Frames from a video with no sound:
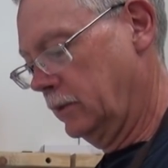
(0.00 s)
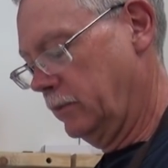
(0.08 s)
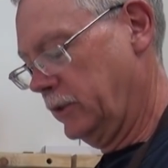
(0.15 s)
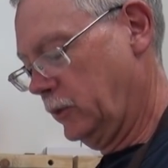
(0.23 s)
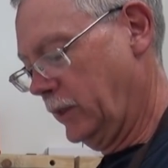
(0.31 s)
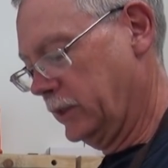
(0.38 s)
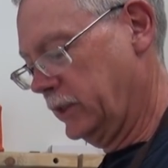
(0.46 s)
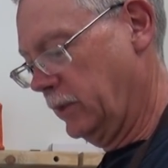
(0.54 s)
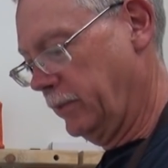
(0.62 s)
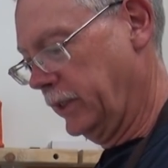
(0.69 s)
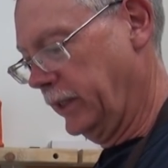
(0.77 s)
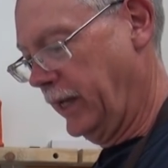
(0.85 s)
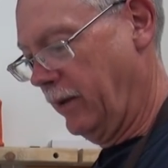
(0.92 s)
Muskrats
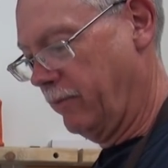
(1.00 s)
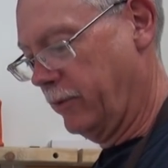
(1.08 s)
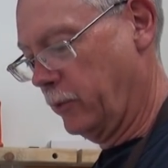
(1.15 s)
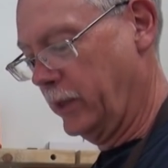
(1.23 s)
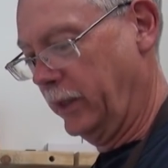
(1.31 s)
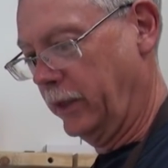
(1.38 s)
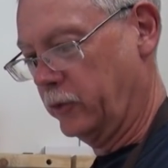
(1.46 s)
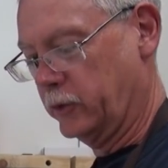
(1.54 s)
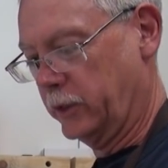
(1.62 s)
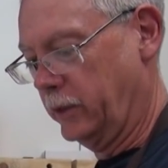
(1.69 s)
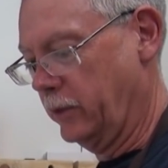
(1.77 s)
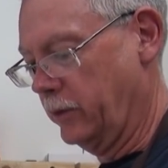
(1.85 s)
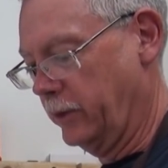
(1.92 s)
typically have 3 litters a
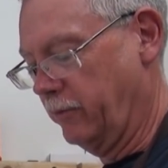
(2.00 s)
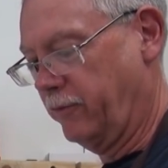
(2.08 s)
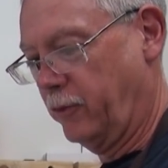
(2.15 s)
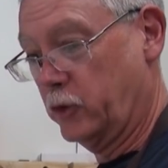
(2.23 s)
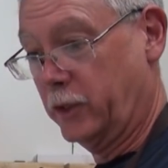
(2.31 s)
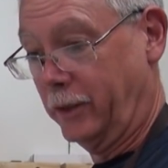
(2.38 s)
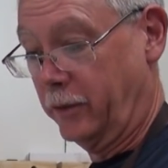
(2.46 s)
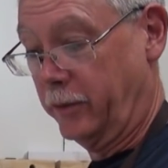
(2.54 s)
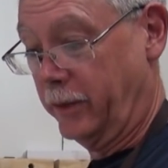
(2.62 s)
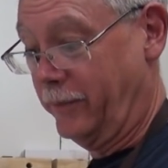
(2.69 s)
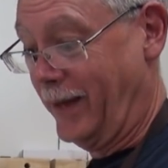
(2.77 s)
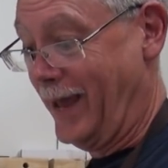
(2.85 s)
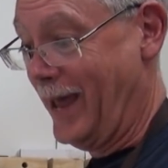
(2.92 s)
year, and the first litter
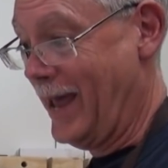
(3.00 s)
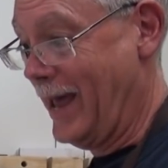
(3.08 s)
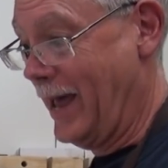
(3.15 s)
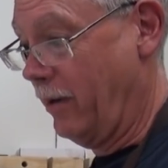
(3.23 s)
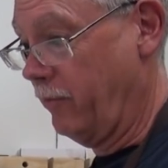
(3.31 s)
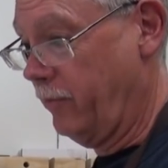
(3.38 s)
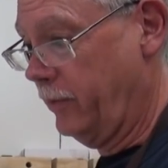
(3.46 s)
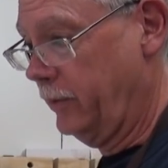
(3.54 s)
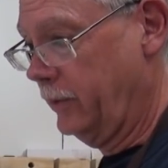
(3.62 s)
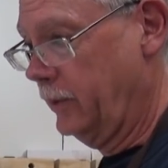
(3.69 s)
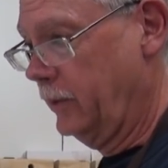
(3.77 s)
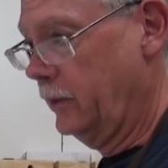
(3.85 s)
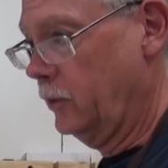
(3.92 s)
that they have
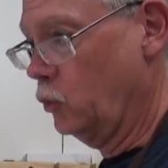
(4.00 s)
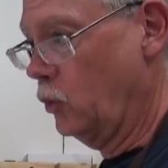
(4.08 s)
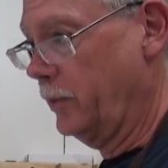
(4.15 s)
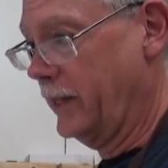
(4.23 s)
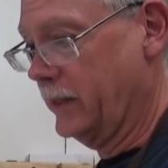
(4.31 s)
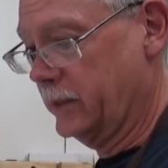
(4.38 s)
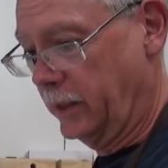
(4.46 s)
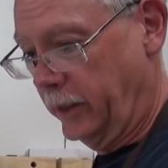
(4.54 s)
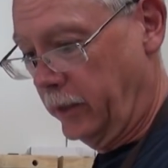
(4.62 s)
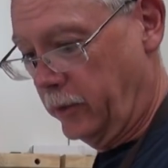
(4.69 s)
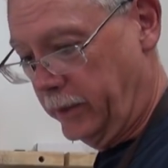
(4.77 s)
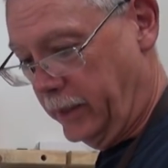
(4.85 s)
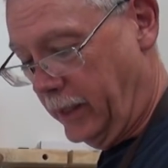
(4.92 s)
normally has a
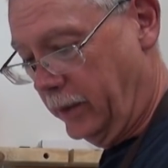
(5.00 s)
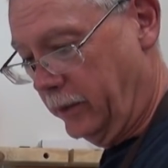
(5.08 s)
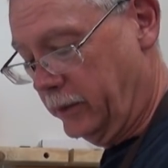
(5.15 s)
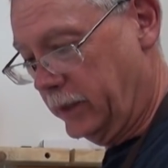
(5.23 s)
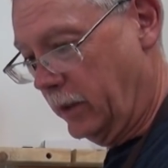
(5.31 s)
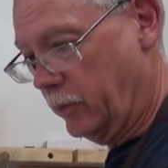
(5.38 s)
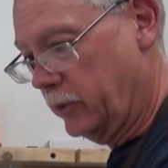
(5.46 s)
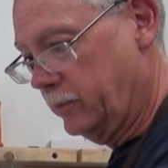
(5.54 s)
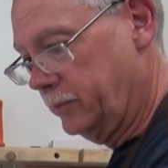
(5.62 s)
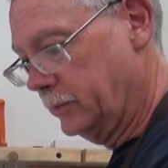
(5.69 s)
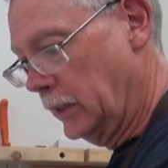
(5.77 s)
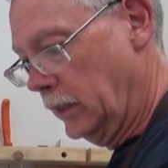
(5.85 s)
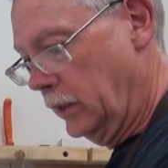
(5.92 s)
litter at the end of the summer.
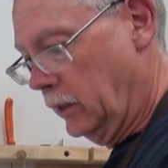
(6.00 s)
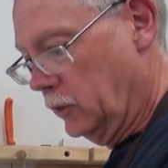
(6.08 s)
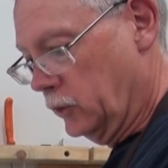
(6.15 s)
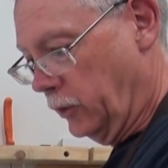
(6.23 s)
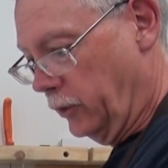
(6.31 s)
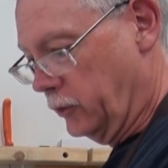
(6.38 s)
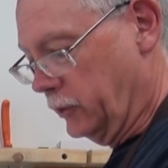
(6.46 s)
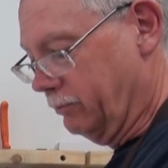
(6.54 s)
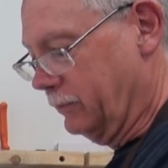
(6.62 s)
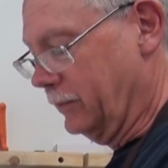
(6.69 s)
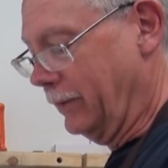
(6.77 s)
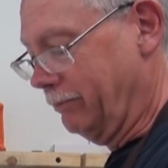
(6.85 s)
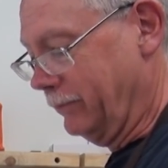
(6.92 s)
So there's,
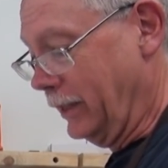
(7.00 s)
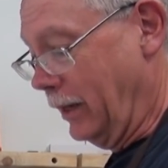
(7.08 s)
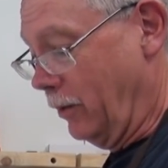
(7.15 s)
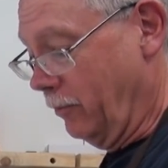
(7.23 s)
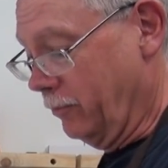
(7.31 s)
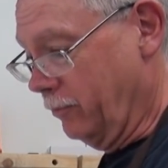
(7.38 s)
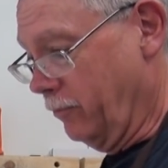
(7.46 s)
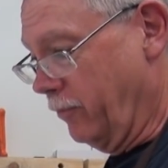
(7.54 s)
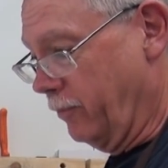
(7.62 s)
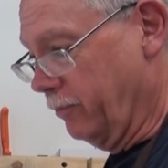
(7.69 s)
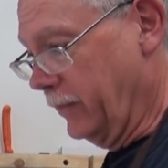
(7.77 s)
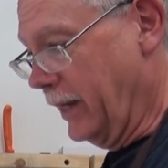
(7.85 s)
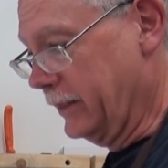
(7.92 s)
you know,
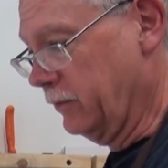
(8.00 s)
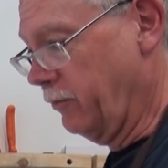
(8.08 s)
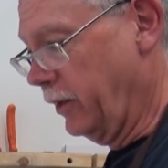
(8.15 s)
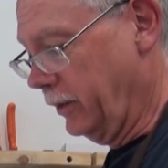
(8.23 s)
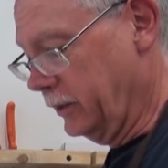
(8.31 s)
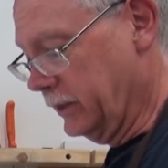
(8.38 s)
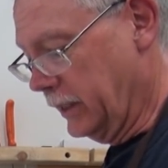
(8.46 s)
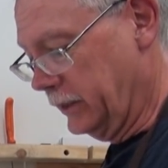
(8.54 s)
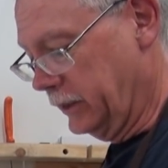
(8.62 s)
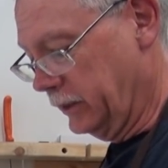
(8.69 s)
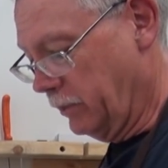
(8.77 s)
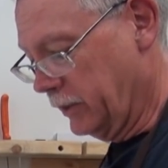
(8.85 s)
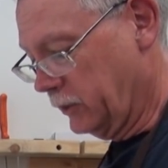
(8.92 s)
lots of varying
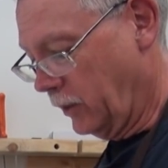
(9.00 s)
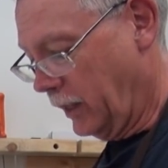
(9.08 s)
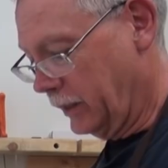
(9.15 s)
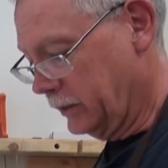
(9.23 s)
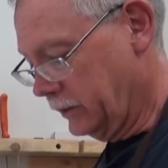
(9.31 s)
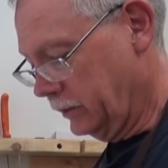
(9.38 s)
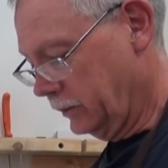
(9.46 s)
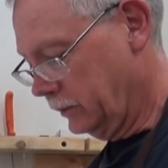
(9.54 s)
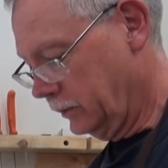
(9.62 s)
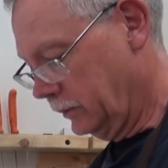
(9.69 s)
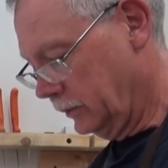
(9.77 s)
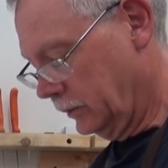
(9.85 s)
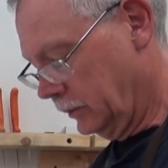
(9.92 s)
sizes of
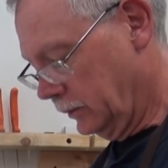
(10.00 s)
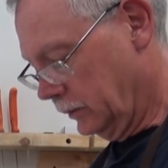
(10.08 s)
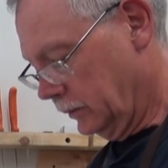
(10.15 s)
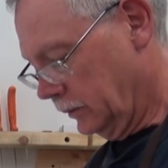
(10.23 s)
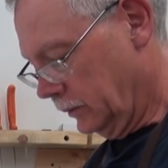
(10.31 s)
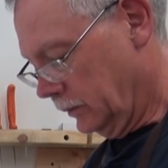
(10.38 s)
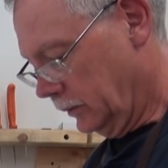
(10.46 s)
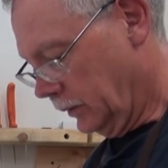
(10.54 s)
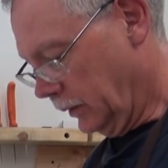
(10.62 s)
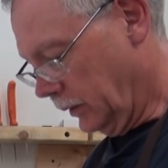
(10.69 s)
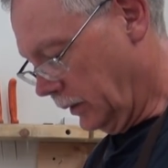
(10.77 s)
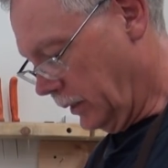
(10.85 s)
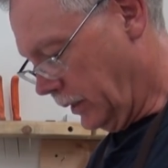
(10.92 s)
muskrats,
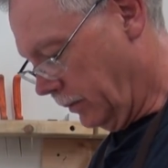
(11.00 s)
and